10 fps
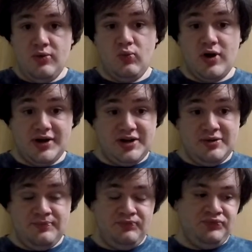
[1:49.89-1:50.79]

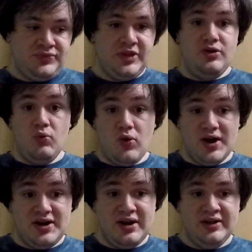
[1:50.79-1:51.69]

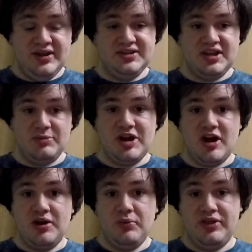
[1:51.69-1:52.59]
One is coming
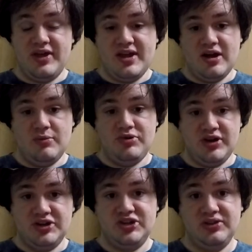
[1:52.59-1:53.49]
on with a
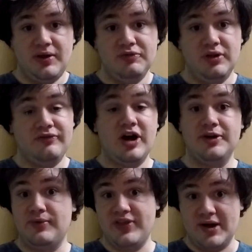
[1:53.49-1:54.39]
production level of
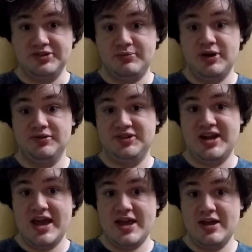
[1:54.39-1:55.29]
100,000 barrels a
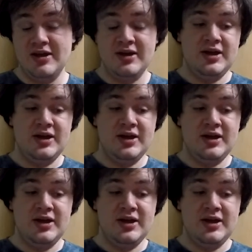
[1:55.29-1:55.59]
day,